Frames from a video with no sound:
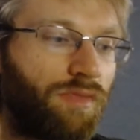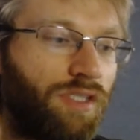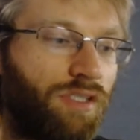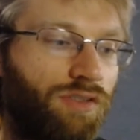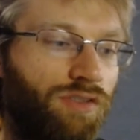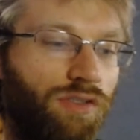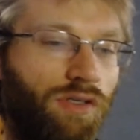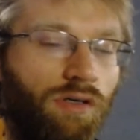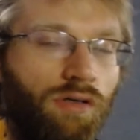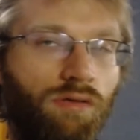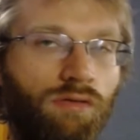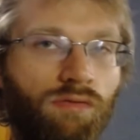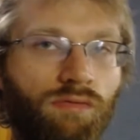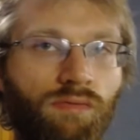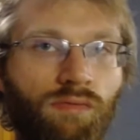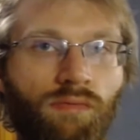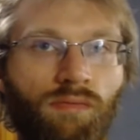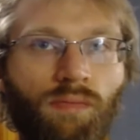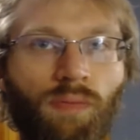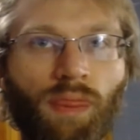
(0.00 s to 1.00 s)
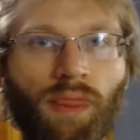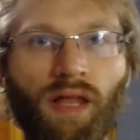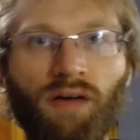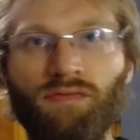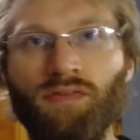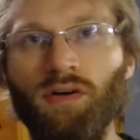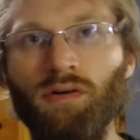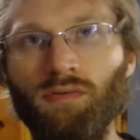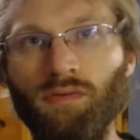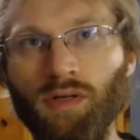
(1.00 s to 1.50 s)
So that
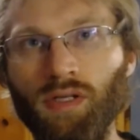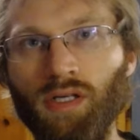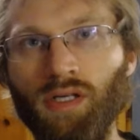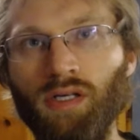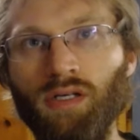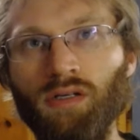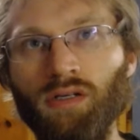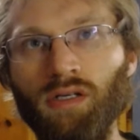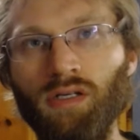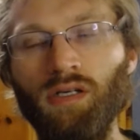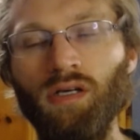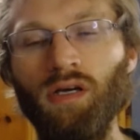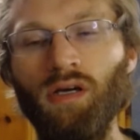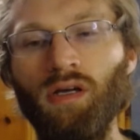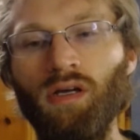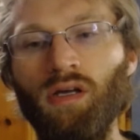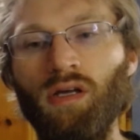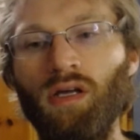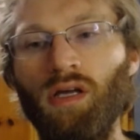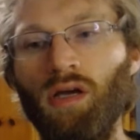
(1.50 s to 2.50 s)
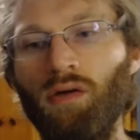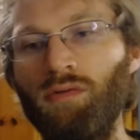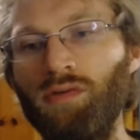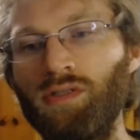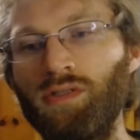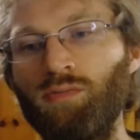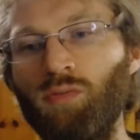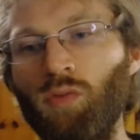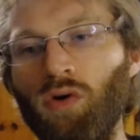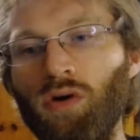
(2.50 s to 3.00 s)
felt really good. It
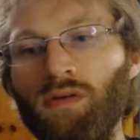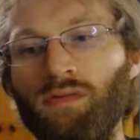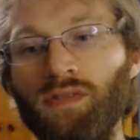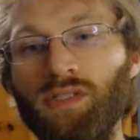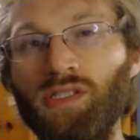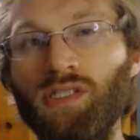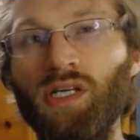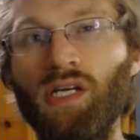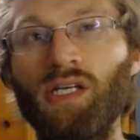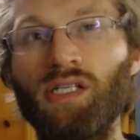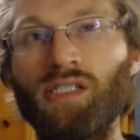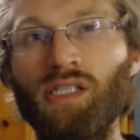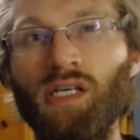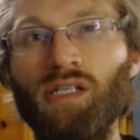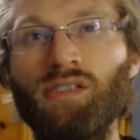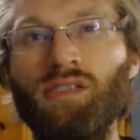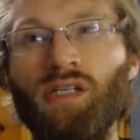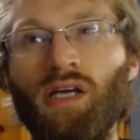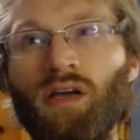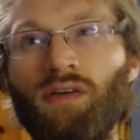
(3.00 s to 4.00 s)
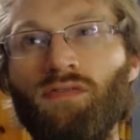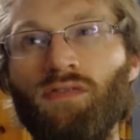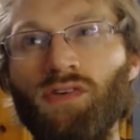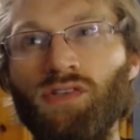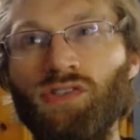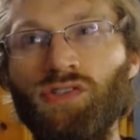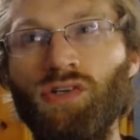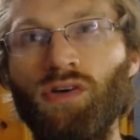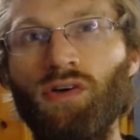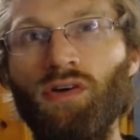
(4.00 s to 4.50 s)
was more of a CSS day for
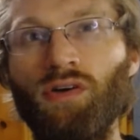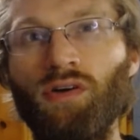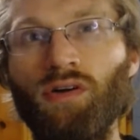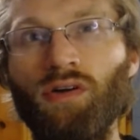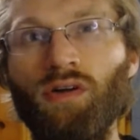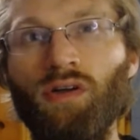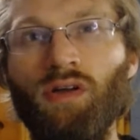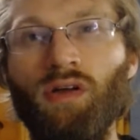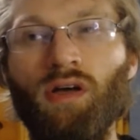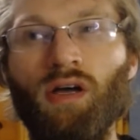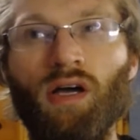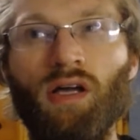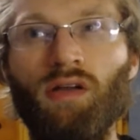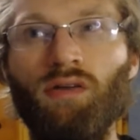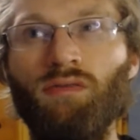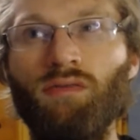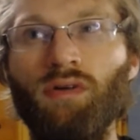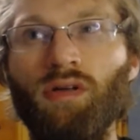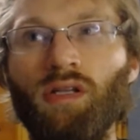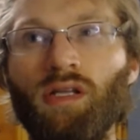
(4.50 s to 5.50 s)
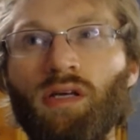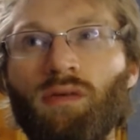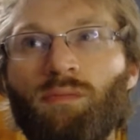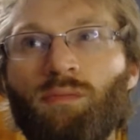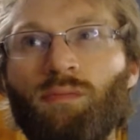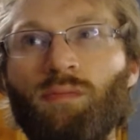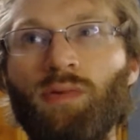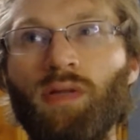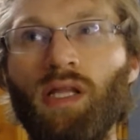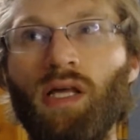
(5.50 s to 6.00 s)
sure. I didn't really
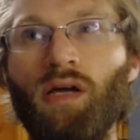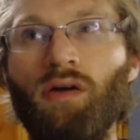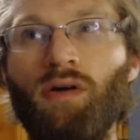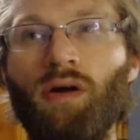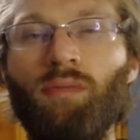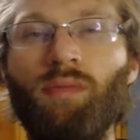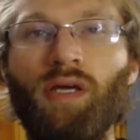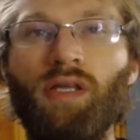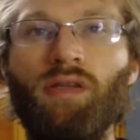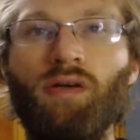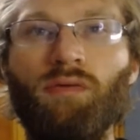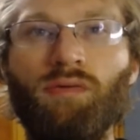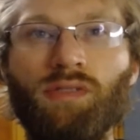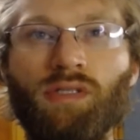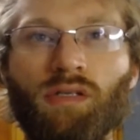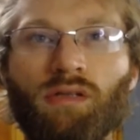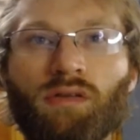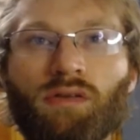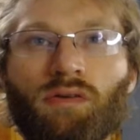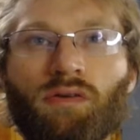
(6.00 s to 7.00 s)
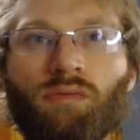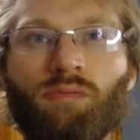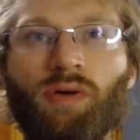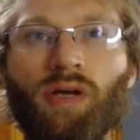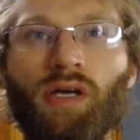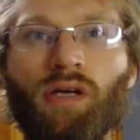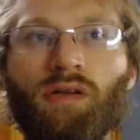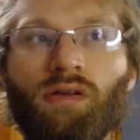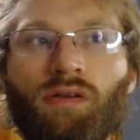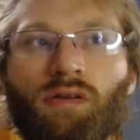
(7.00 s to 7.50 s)
play. I mean, there was a little
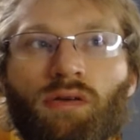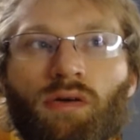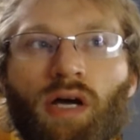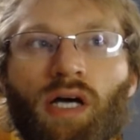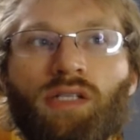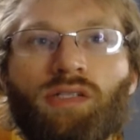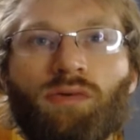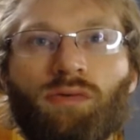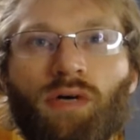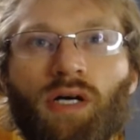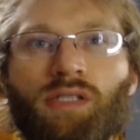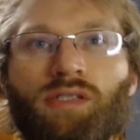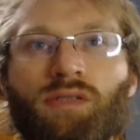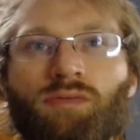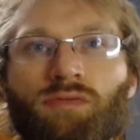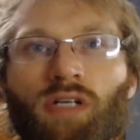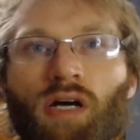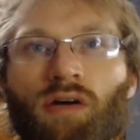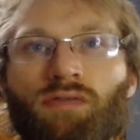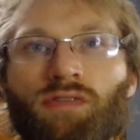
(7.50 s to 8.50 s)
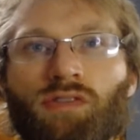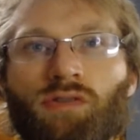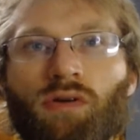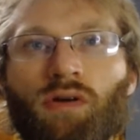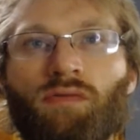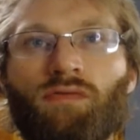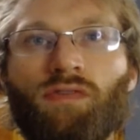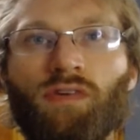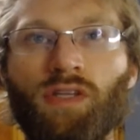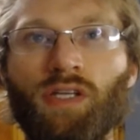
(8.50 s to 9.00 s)
bit. You had to write some
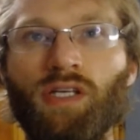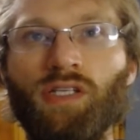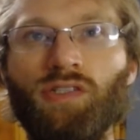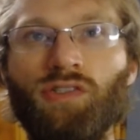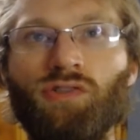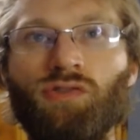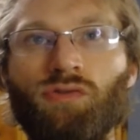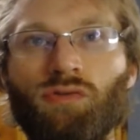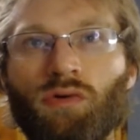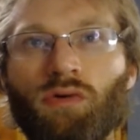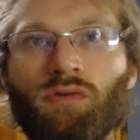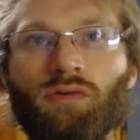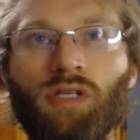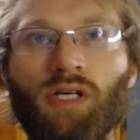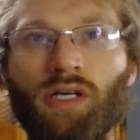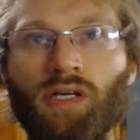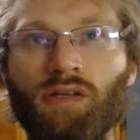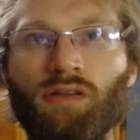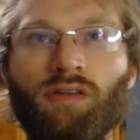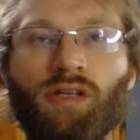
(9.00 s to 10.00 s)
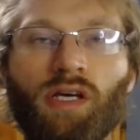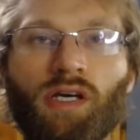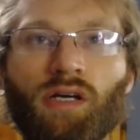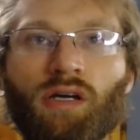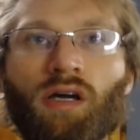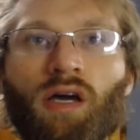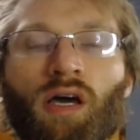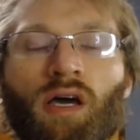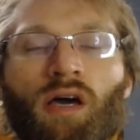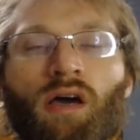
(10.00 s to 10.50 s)
JavaScript for the scrolling
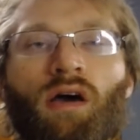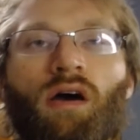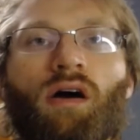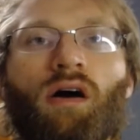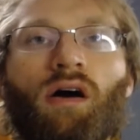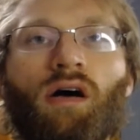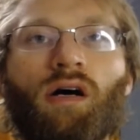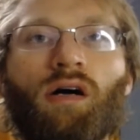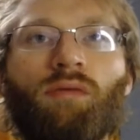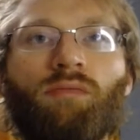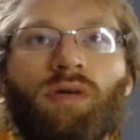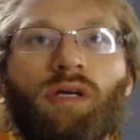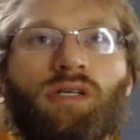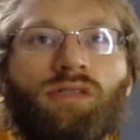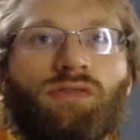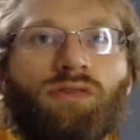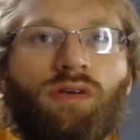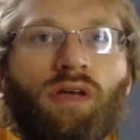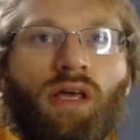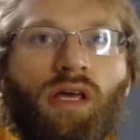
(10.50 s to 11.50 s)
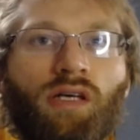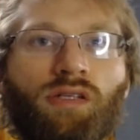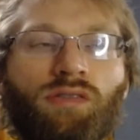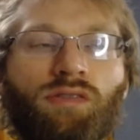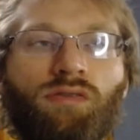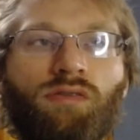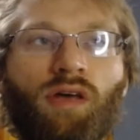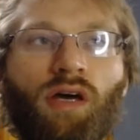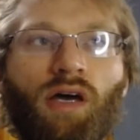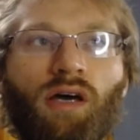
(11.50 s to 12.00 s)
thing, because you can't
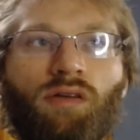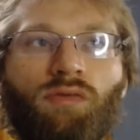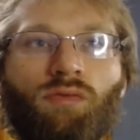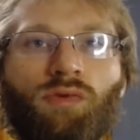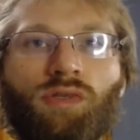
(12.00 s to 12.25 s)
do that